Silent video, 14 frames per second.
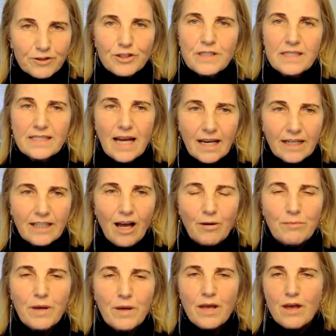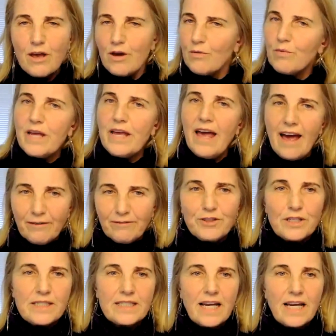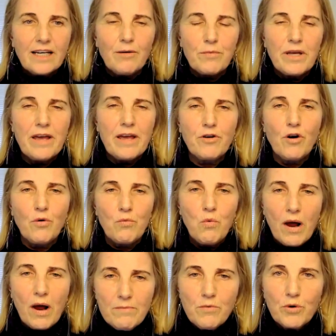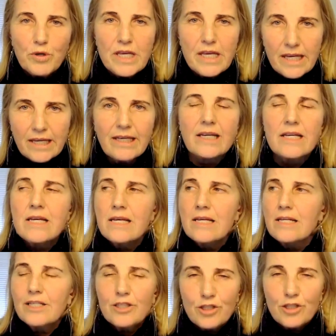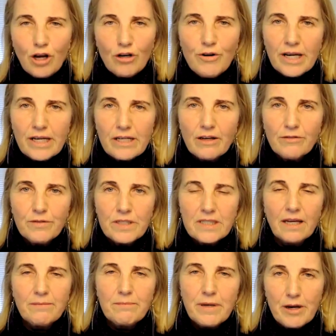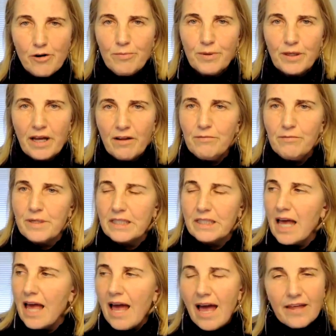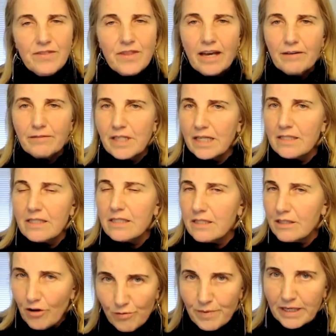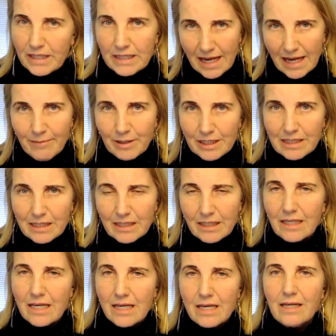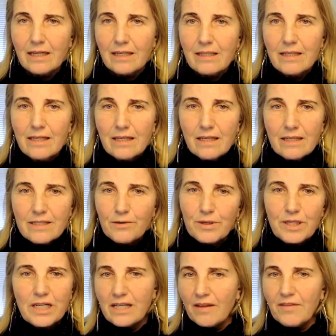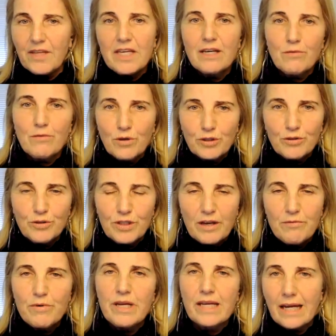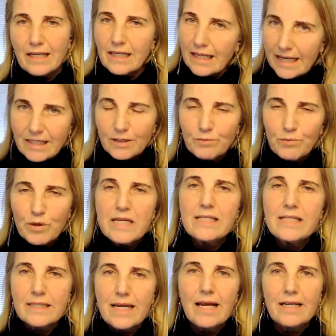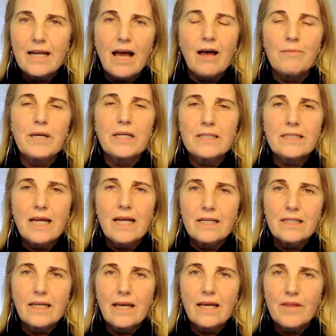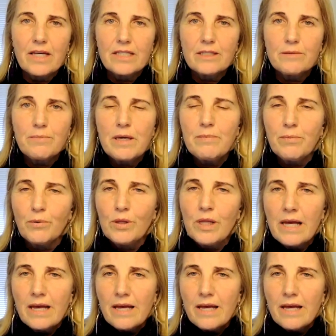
to stand up. We have to stand up. We have got one more year to tolerate of this unbearable government, and they have done so much damage in a year. So in another year, what could they wreak unless we stand up and stand together as a people?